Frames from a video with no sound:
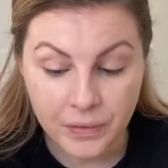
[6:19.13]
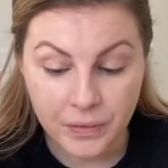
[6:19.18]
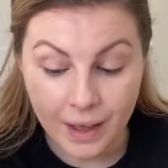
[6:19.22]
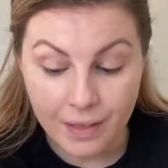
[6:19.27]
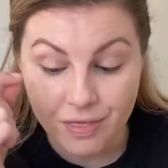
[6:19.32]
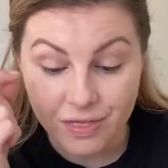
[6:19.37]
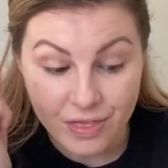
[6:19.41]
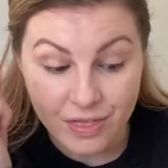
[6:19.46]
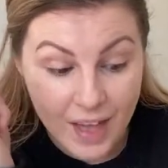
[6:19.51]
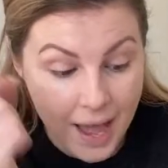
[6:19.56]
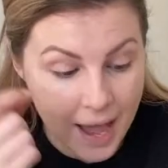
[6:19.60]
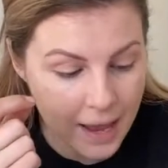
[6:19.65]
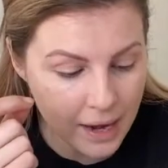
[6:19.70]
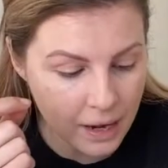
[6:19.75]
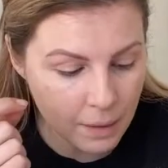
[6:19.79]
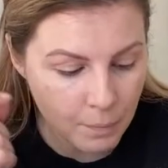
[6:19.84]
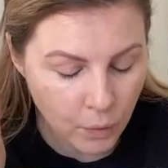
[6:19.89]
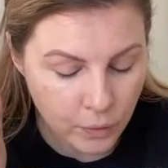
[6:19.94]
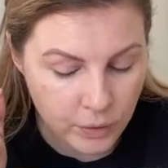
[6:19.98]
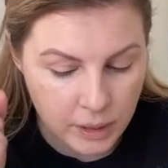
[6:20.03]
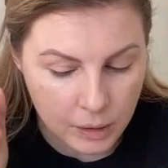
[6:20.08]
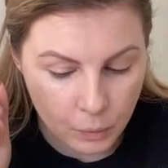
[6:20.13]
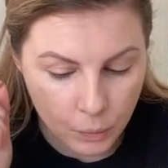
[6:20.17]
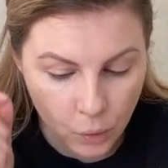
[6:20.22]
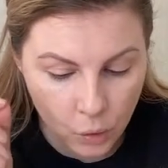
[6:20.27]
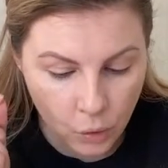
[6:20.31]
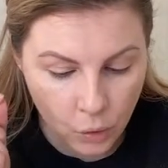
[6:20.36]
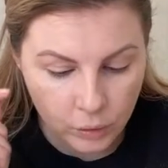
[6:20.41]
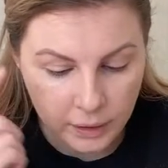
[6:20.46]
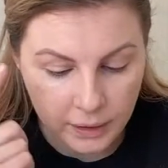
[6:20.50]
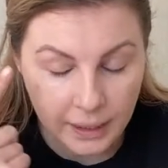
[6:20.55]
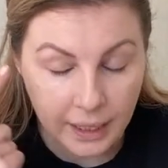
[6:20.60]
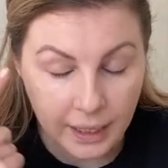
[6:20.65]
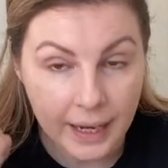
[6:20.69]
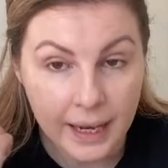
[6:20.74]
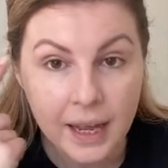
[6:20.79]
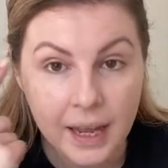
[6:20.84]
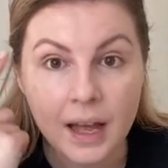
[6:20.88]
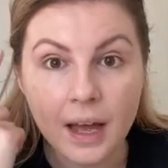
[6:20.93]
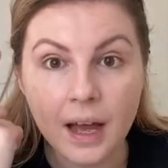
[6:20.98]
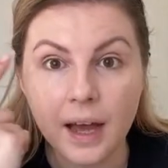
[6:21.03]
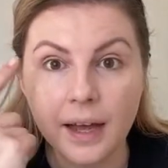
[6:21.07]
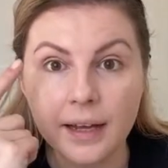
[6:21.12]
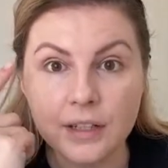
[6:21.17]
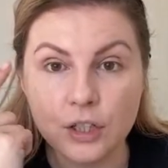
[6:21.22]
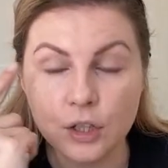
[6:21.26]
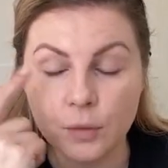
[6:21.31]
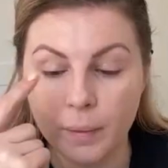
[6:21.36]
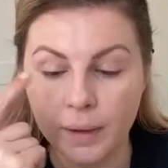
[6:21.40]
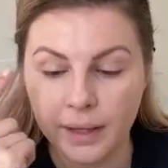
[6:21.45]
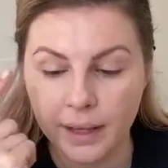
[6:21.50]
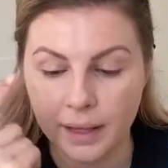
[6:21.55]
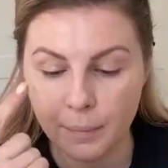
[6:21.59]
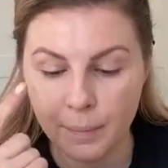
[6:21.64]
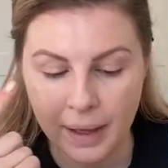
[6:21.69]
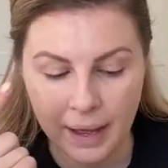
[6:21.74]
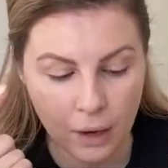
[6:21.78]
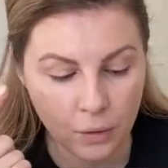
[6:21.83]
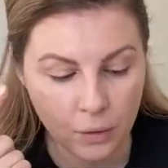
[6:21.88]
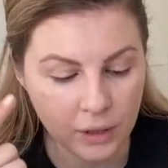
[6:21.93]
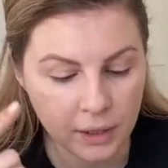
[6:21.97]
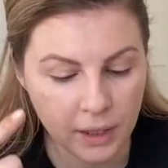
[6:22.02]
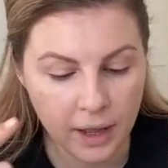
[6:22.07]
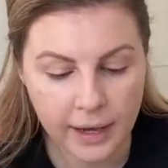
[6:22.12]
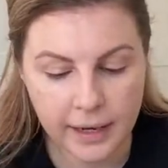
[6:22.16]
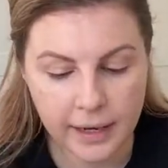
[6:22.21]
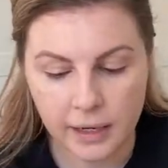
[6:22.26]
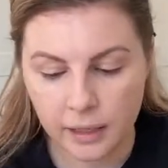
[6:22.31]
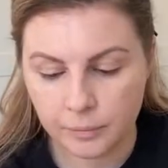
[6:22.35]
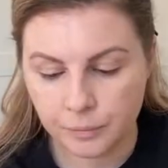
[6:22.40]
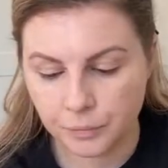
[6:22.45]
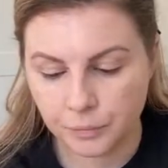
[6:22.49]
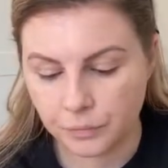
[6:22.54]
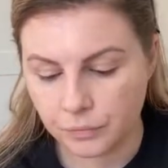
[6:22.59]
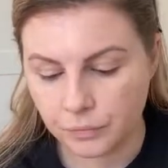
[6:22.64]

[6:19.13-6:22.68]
And then, most importantly, I do my like powder liner.